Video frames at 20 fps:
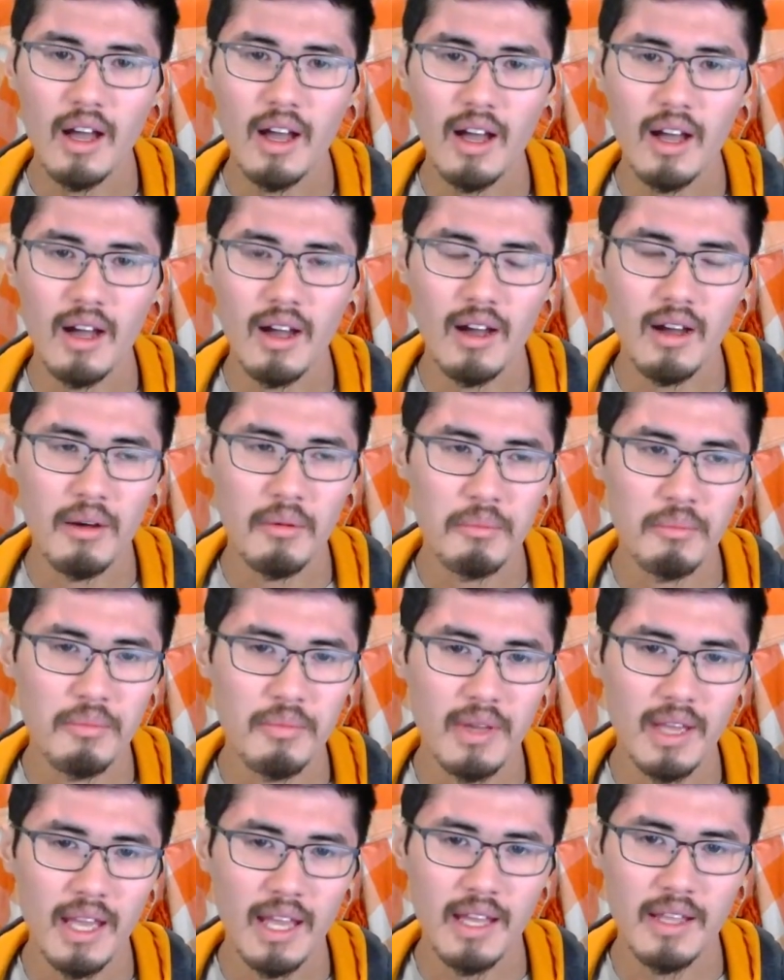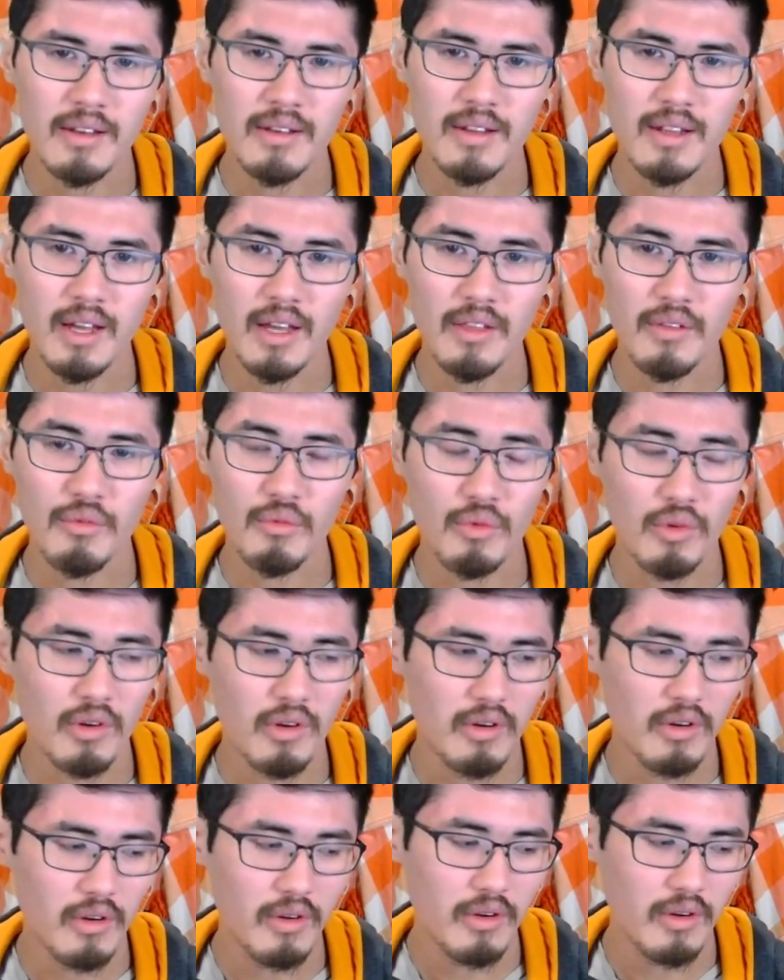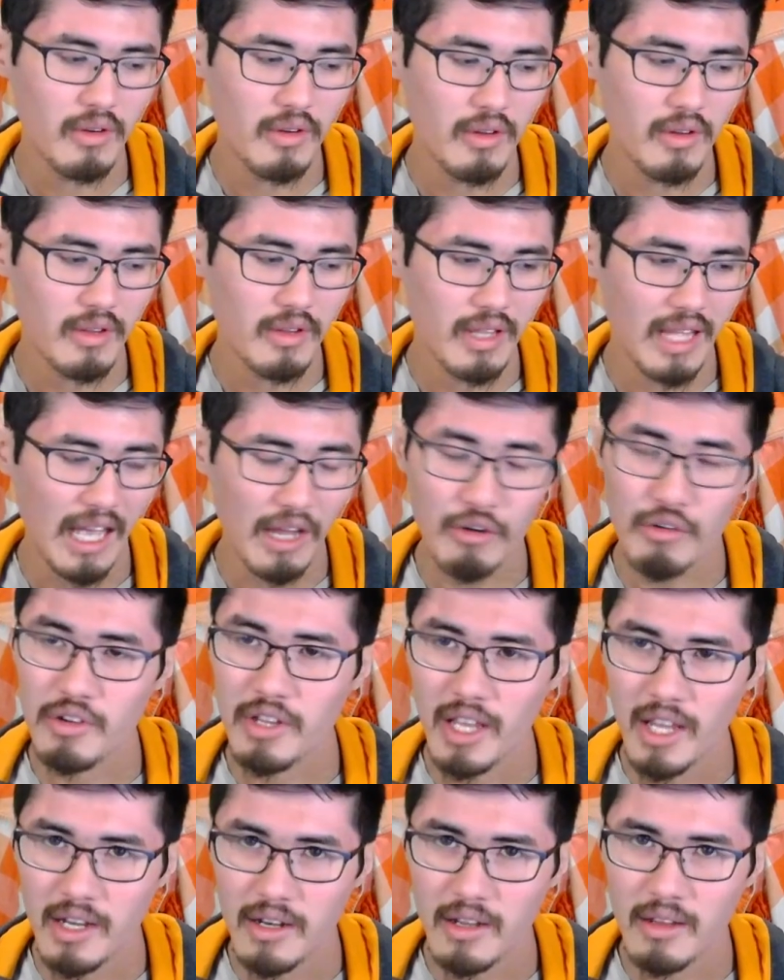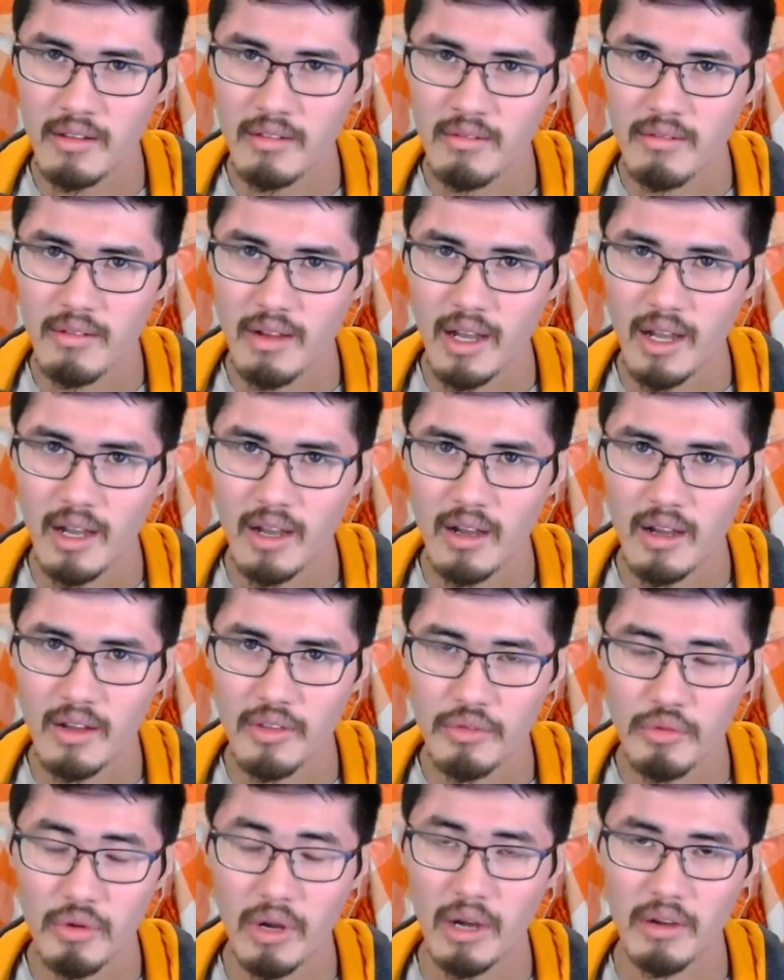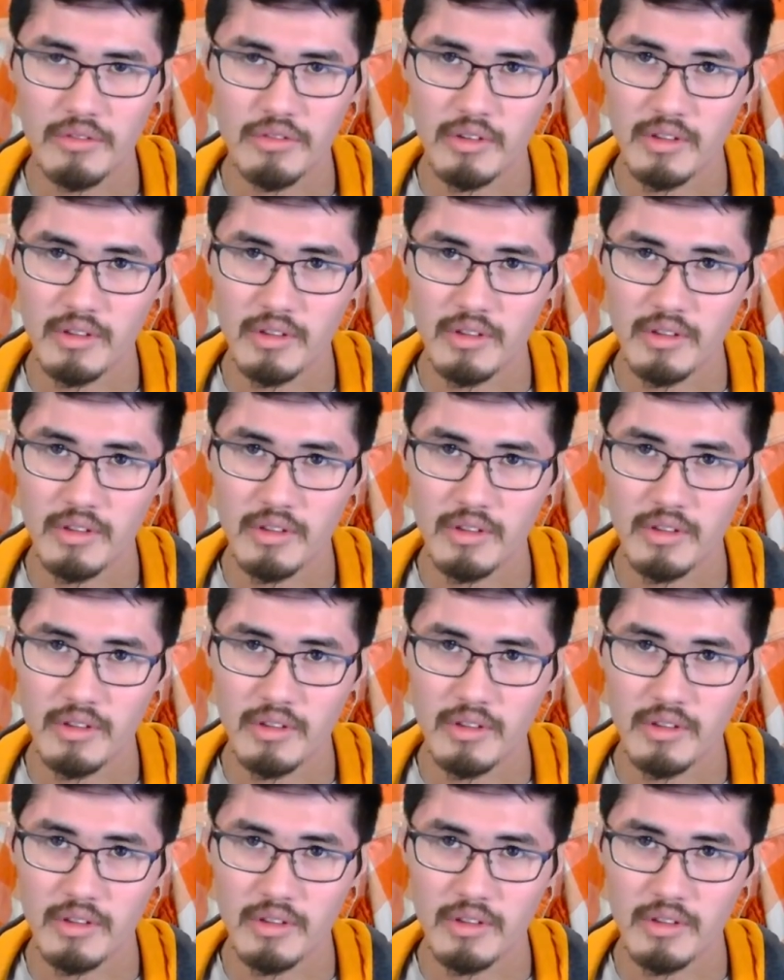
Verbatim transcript: um, and uh, were entertaining uh, throughout.